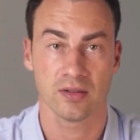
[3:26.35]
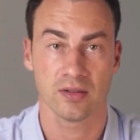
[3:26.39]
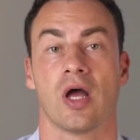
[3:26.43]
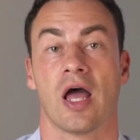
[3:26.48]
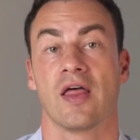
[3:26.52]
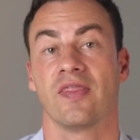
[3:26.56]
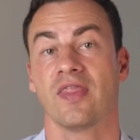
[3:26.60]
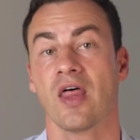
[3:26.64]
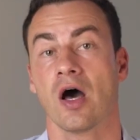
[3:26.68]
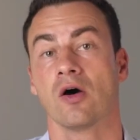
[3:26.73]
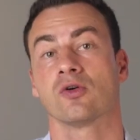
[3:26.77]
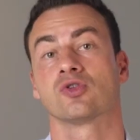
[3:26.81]

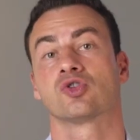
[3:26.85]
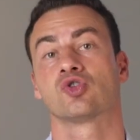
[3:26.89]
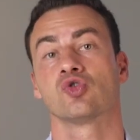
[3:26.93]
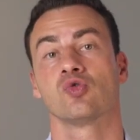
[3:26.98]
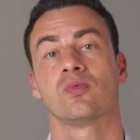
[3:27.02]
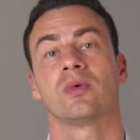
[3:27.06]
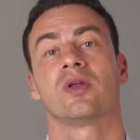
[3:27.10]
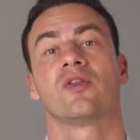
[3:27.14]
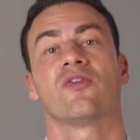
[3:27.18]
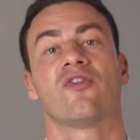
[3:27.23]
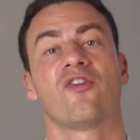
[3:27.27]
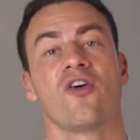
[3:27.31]
And now
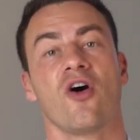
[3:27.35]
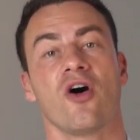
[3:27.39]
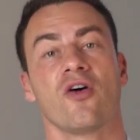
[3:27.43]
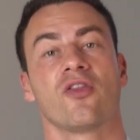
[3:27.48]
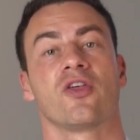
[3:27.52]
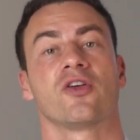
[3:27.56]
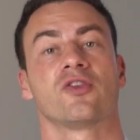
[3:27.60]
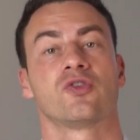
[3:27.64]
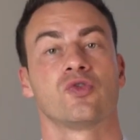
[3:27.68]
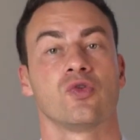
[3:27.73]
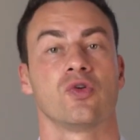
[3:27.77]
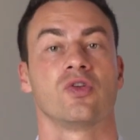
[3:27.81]
zoom in
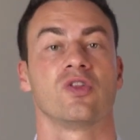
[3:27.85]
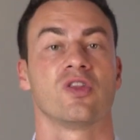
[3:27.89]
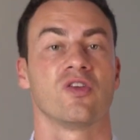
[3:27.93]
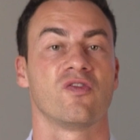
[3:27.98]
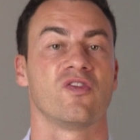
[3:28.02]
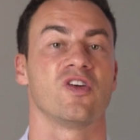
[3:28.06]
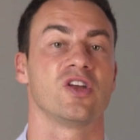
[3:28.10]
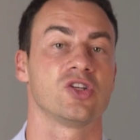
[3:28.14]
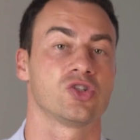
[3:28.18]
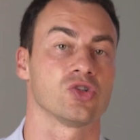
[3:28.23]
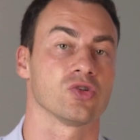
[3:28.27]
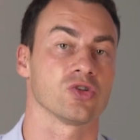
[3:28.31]
further to
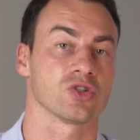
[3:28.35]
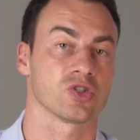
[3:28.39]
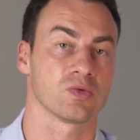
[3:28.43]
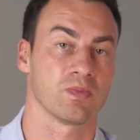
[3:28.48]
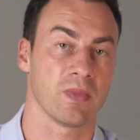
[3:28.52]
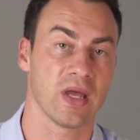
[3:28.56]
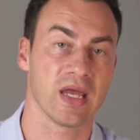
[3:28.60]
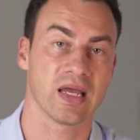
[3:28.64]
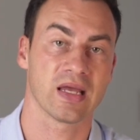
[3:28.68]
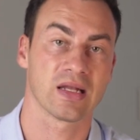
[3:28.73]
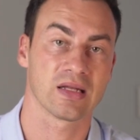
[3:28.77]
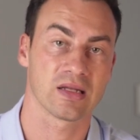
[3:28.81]
individuals
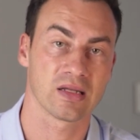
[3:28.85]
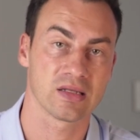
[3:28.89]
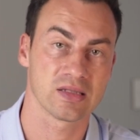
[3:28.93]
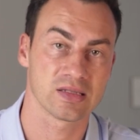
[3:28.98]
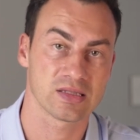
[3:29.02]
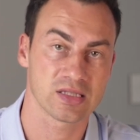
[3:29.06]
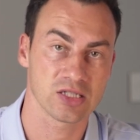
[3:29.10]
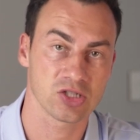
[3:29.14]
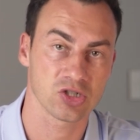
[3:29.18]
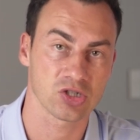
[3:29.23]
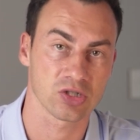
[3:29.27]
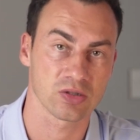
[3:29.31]
making the
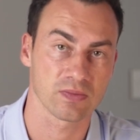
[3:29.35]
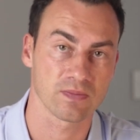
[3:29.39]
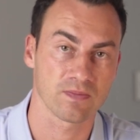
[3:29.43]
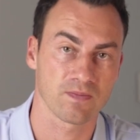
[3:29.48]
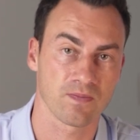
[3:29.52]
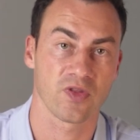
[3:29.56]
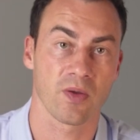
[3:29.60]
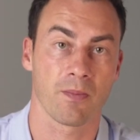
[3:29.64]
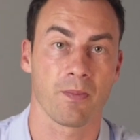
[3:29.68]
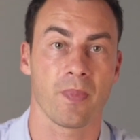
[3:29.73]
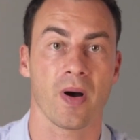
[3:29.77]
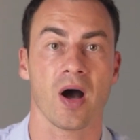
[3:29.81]
decision,
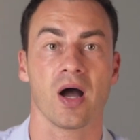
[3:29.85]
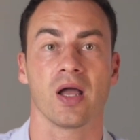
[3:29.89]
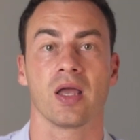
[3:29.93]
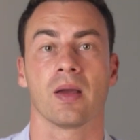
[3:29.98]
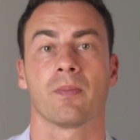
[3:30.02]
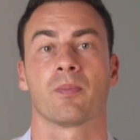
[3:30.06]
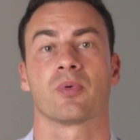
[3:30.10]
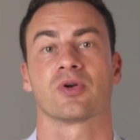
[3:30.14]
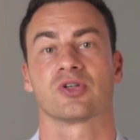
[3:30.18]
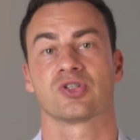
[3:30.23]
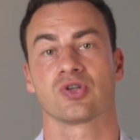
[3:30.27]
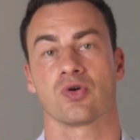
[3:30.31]
the buyer
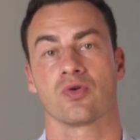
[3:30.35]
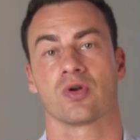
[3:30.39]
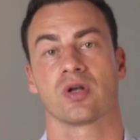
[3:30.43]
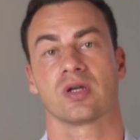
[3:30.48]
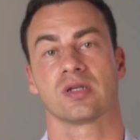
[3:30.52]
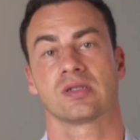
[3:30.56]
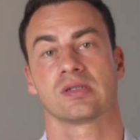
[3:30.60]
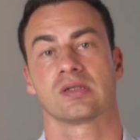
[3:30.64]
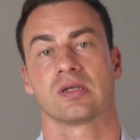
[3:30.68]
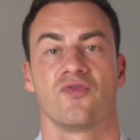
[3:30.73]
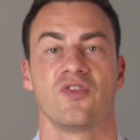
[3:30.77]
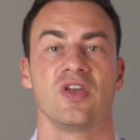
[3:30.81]

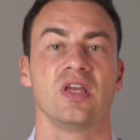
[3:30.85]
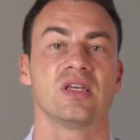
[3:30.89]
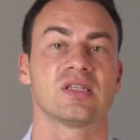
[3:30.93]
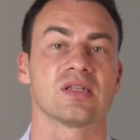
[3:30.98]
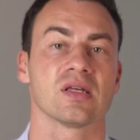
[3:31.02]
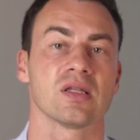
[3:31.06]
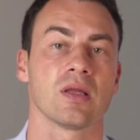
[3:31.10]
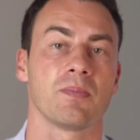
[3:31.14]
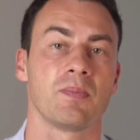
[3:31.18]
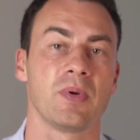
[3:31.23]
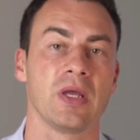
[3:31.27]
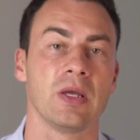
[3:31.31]
personas. These
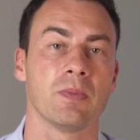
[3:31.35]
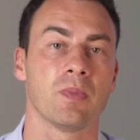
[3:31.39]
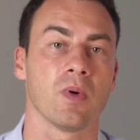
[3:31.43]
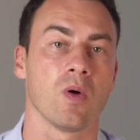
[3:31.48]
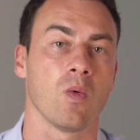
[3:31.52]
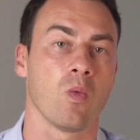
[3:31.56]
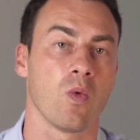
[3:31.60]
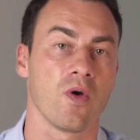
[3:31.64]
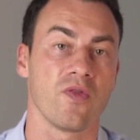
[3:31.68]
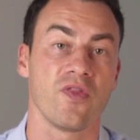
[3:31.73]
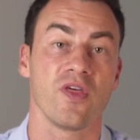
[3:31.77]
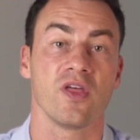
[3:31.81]
are the
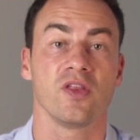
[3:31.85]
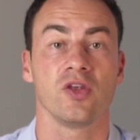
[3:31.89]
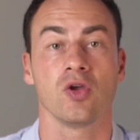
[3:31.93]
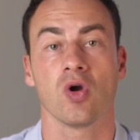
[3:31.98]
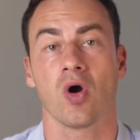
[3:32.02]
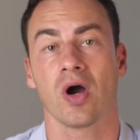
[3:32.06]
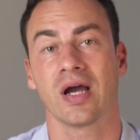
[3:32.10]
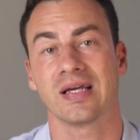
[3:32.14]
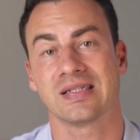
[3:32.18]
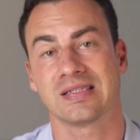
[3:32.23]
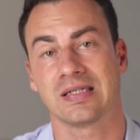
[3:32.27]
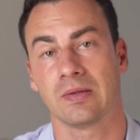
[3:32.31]
people within your
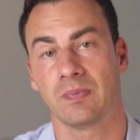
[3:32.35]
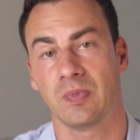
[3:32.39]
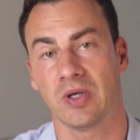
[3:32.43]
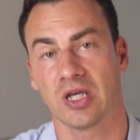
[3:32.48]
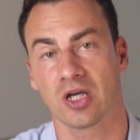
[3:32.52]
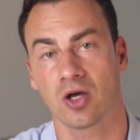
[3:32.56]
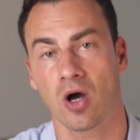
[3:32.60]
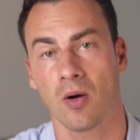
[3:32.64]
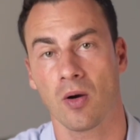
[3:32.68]
ICP